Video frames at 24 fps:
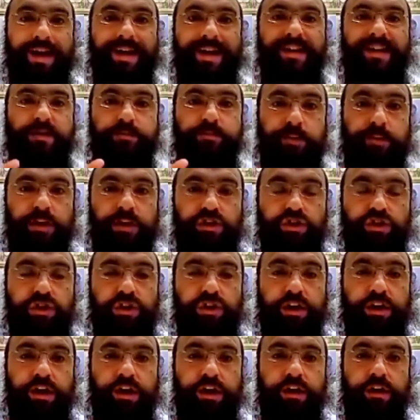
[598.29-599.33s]

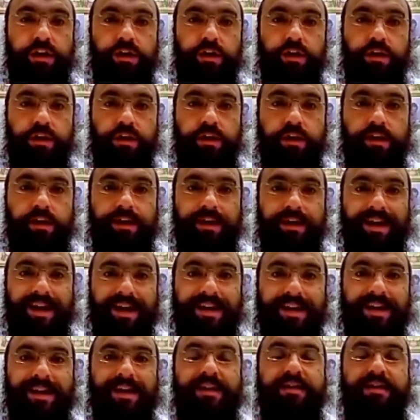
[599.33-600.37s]
especially in
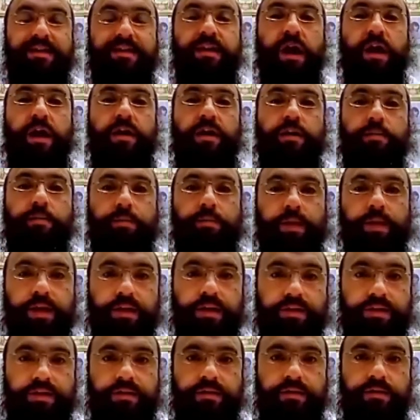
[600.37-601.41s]
an exotic
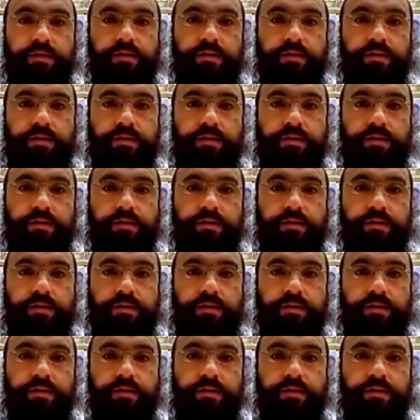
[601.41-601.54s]
place,